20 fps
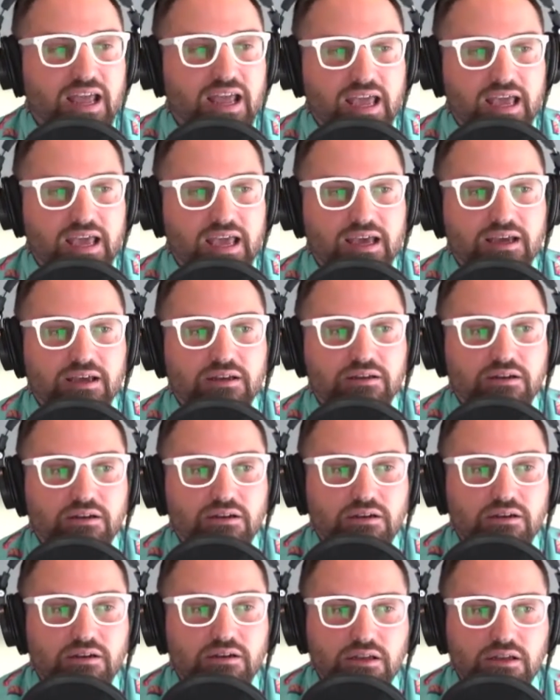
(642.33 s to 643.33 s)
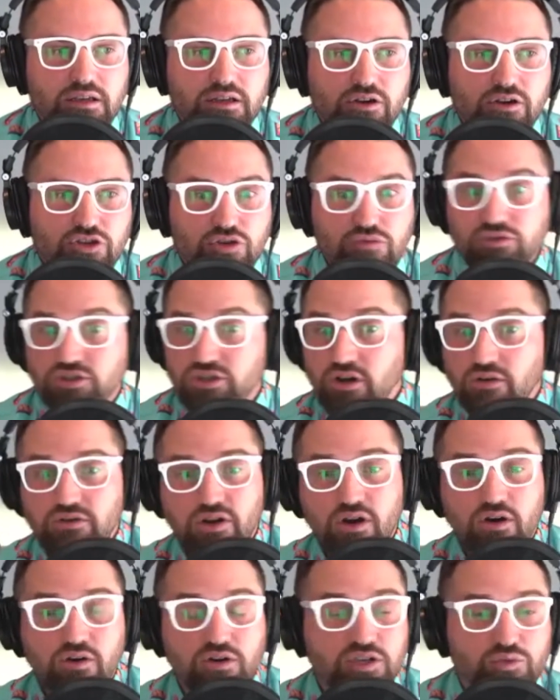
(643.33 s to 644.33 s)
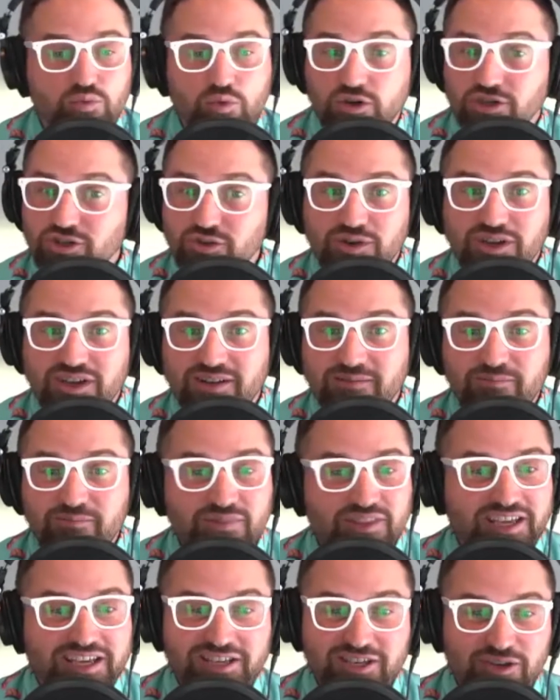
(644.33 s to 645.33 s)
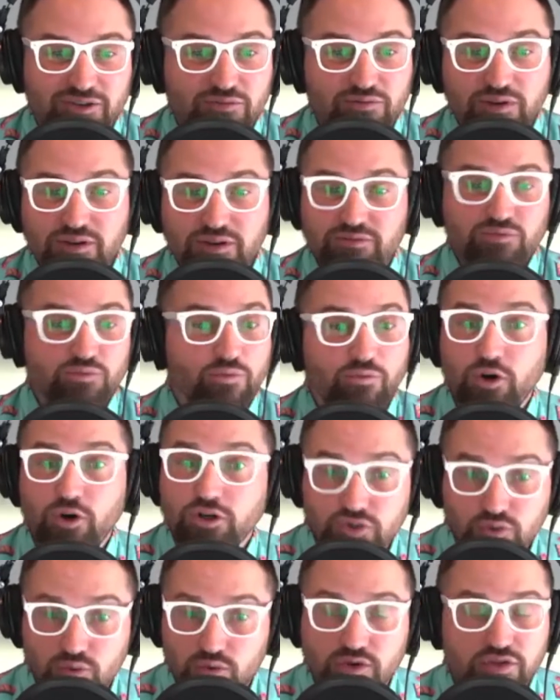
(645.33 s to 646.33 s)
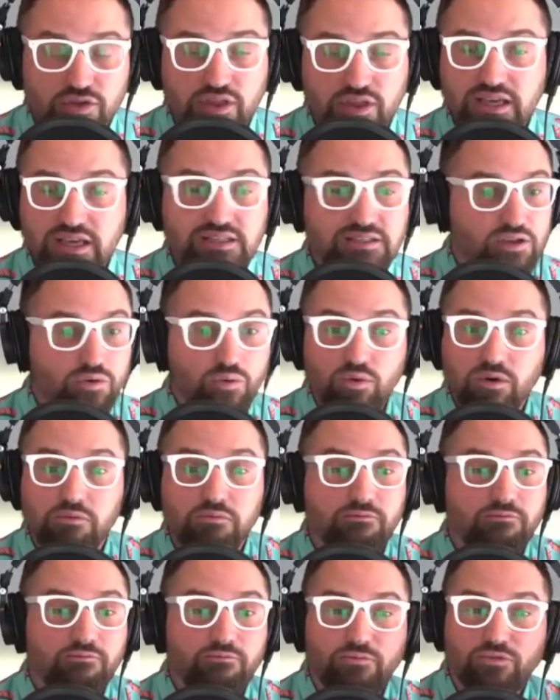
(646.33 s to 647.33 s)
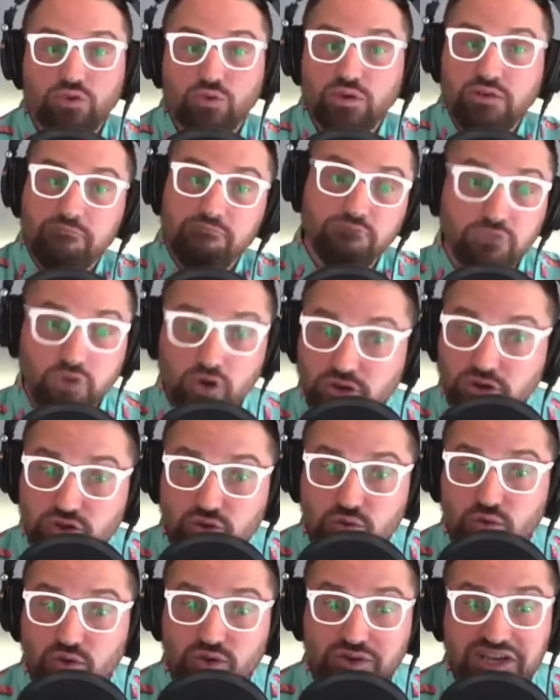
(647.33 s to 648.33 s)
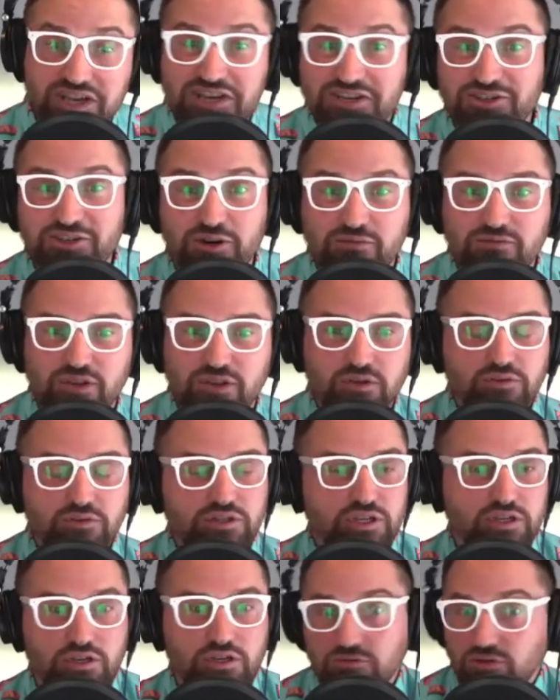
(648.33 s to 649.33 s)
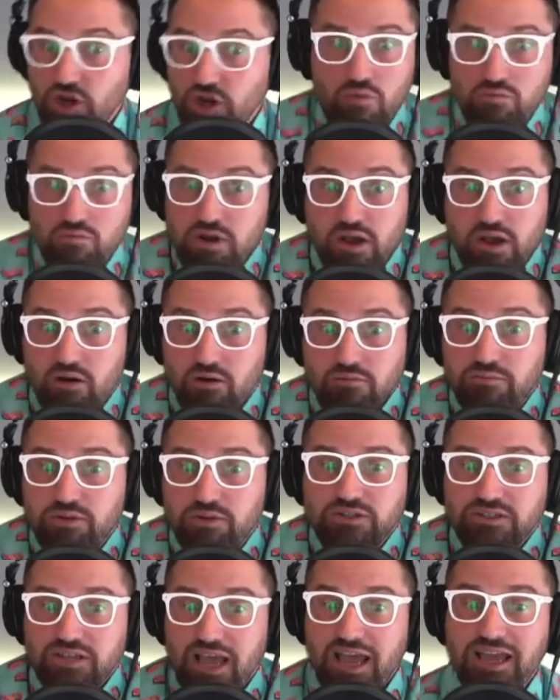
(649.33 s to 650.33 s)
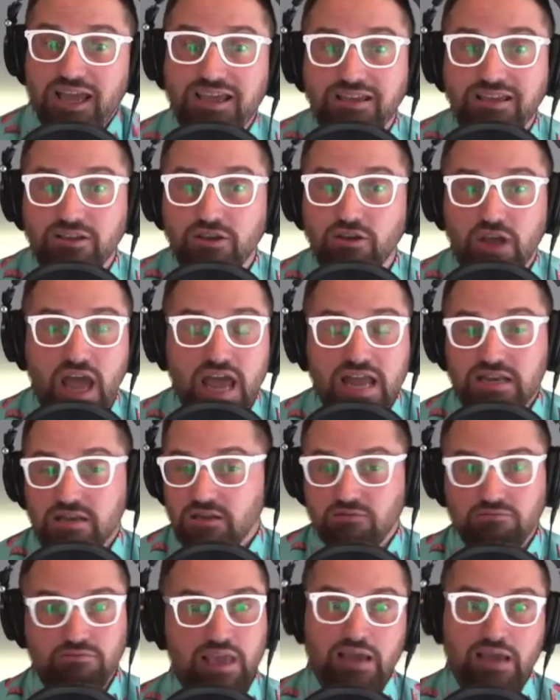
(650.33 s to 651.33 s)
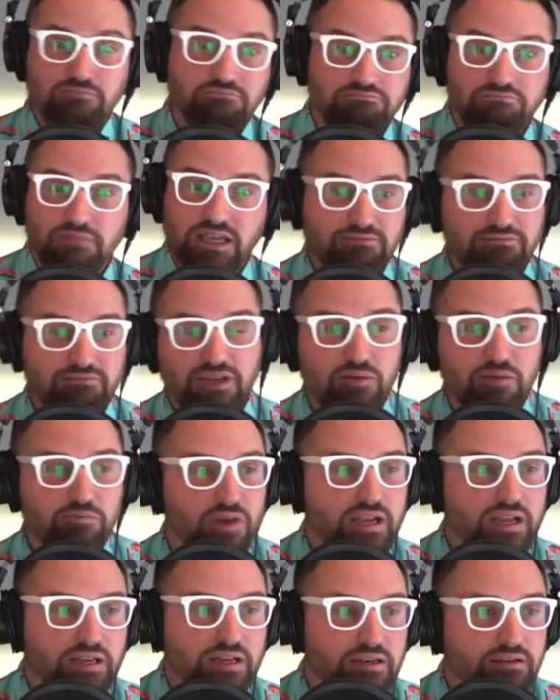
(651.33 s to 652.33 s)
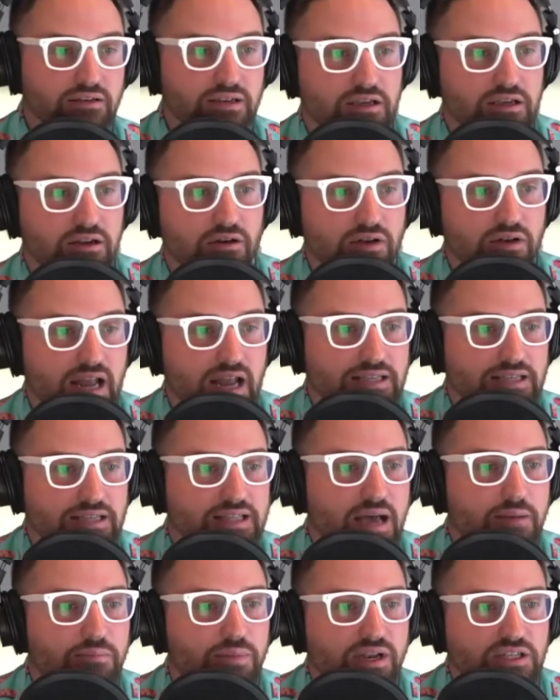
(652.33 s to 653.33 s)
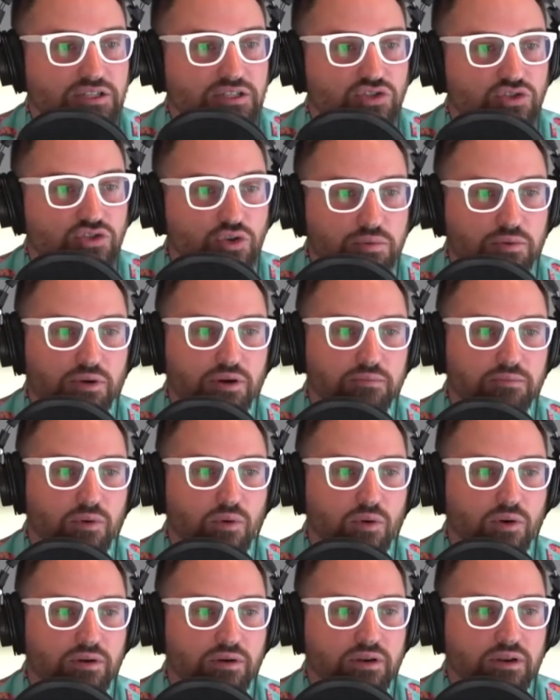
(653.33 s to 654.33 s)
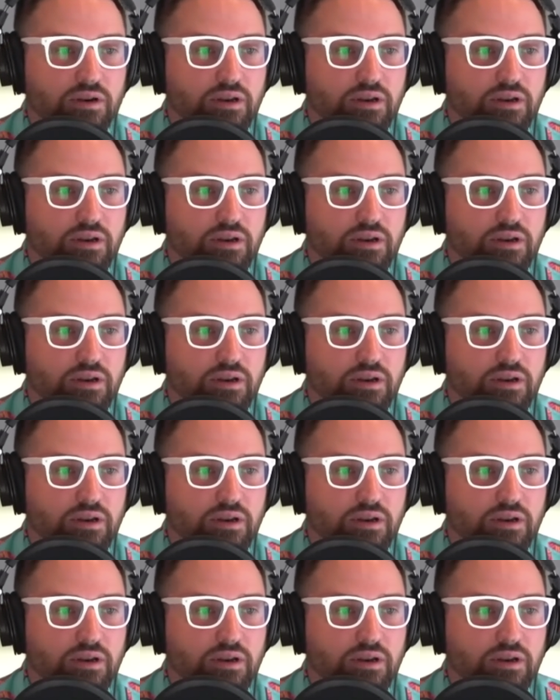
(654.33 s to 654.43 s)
And, you don't know, because we're doing, like you, with virtual things. So we're doing virtual interviews, and you don't know per se, right. And you can't come right and and ask that. But it's super important.